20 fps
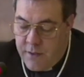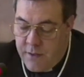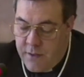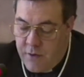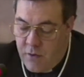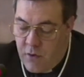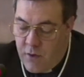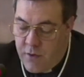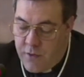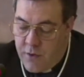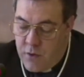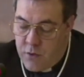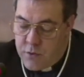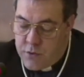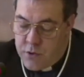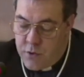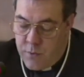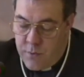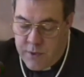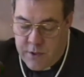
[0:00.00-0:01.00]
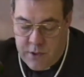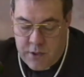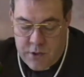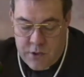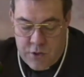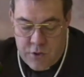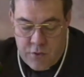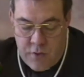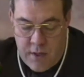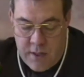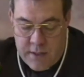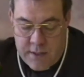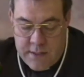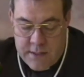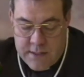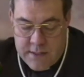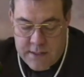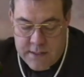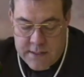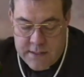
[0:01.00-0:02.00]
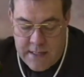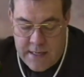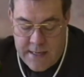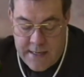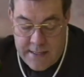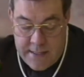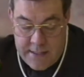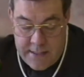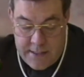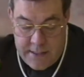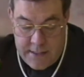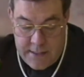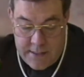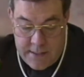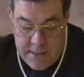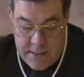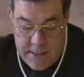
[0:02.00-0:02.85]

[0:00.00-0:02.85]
there are those who would construct a society